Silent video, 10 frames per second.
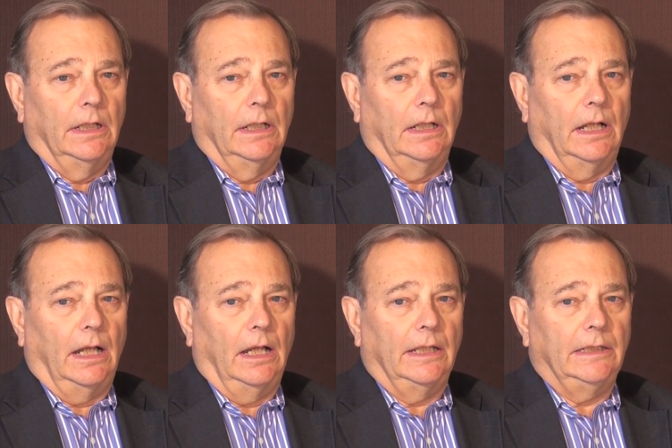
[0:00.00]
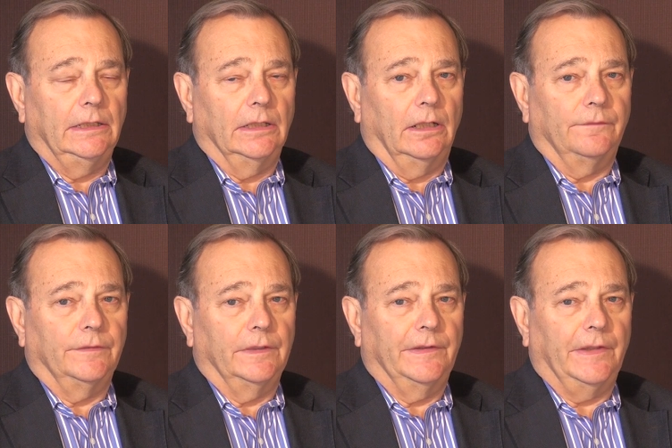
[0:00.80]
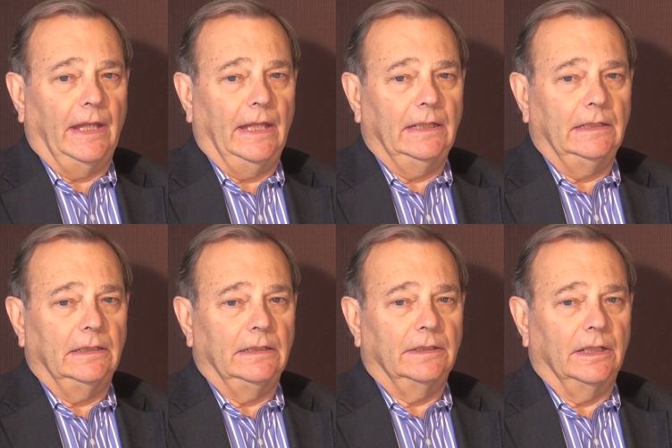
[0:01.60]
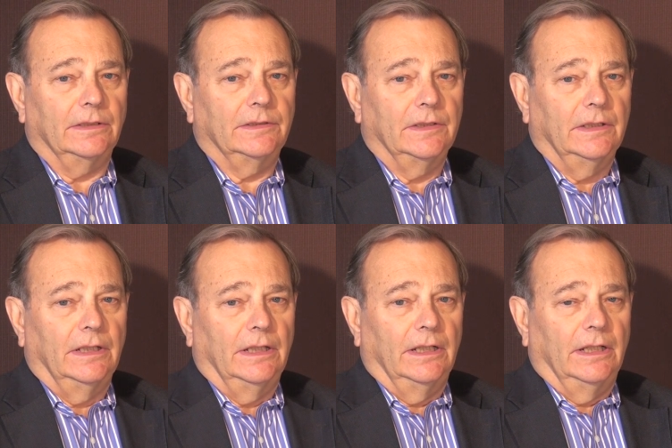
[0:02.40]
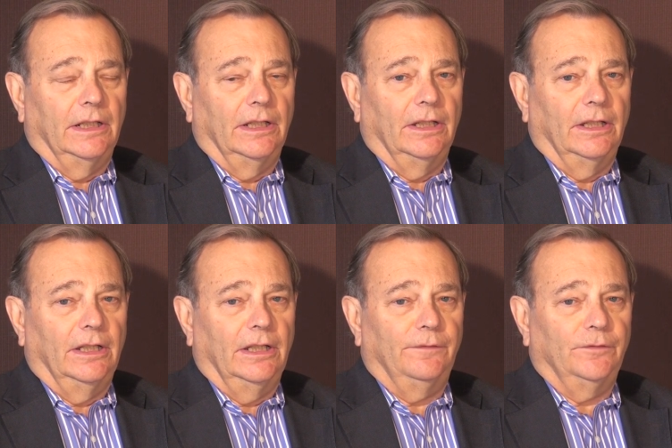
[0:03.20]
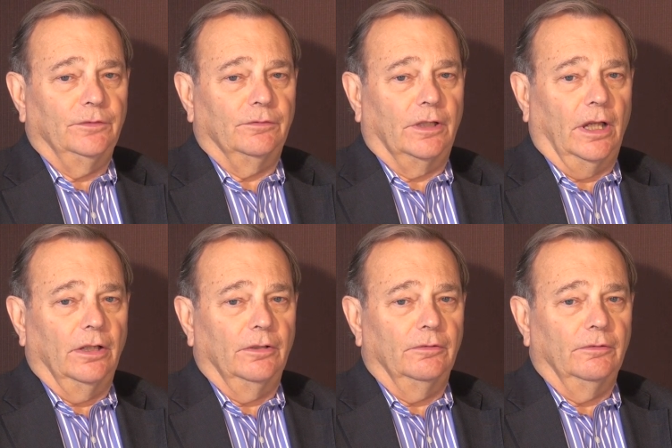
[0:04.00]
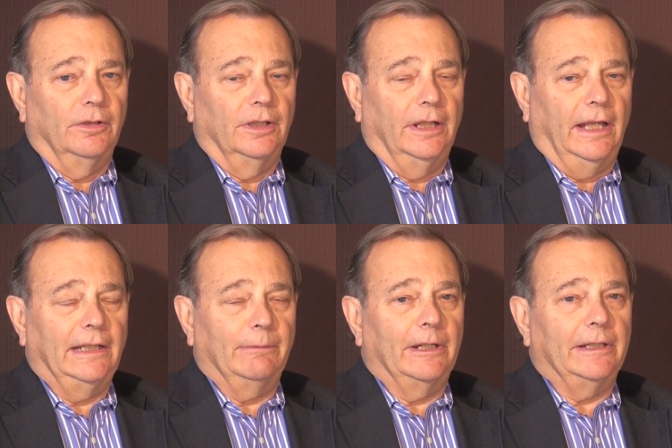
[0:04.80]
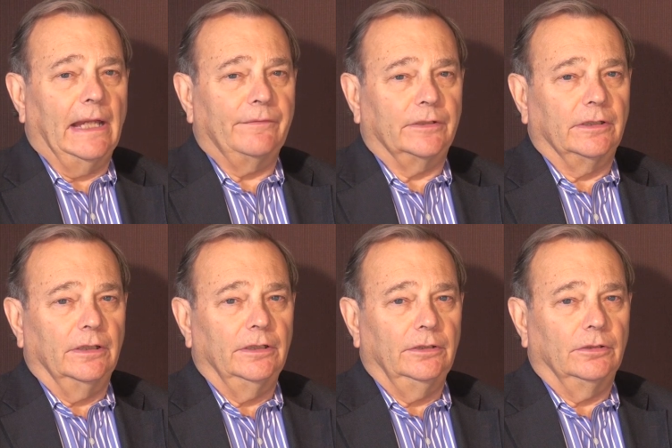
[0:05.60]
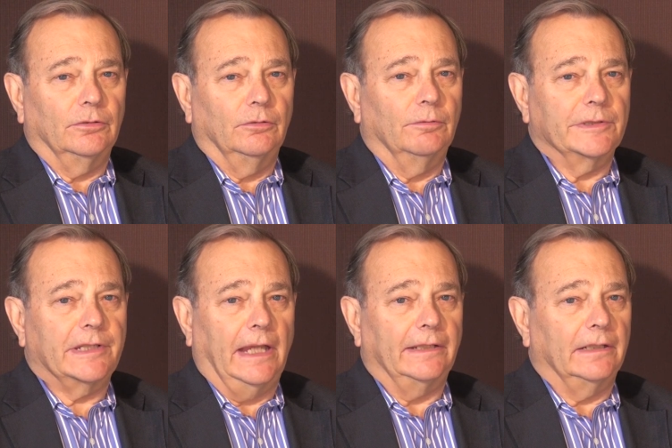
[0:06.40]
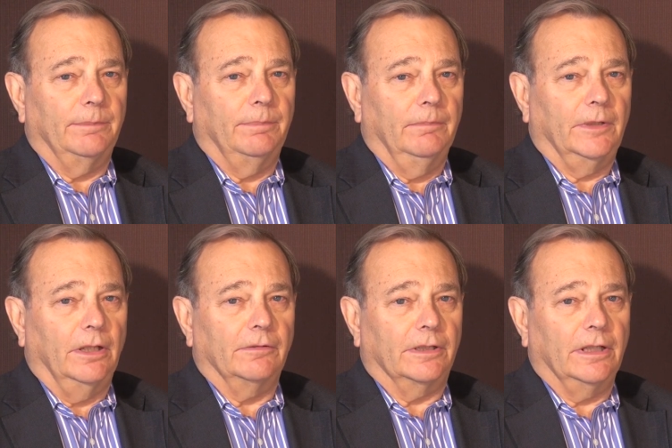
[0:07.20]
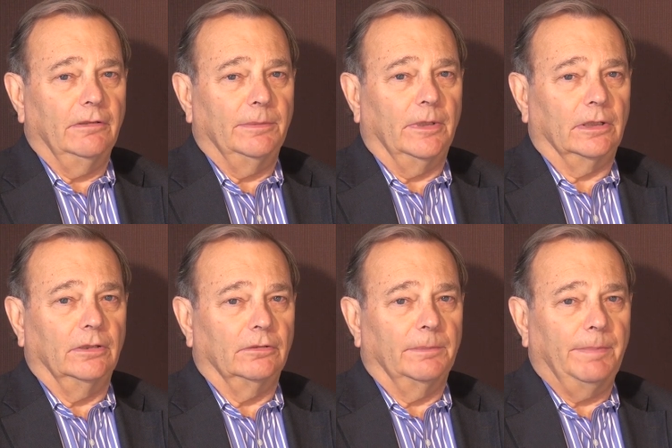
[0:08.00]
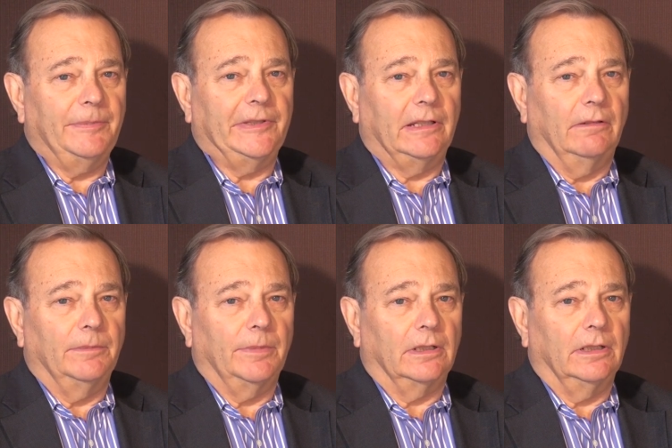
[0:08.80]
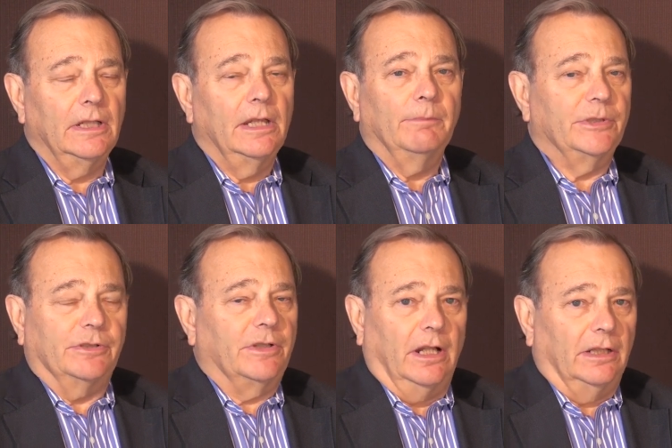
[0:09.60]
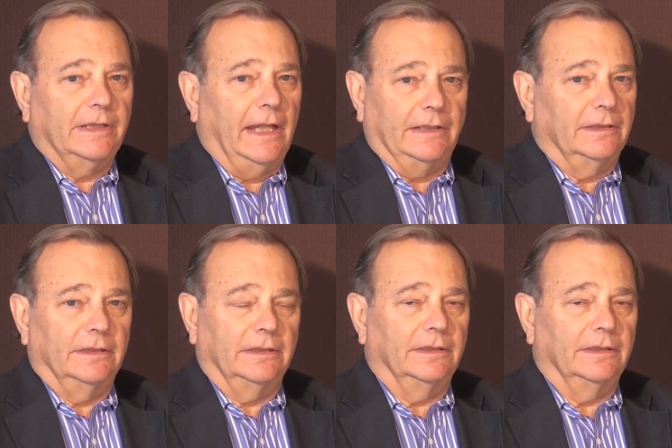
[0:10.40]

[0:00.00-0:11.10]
Uh, I often say that if you go anywhere in Africa, you can always get a Coca Cola bottle or a Pepsi Cola bottle, but you can't get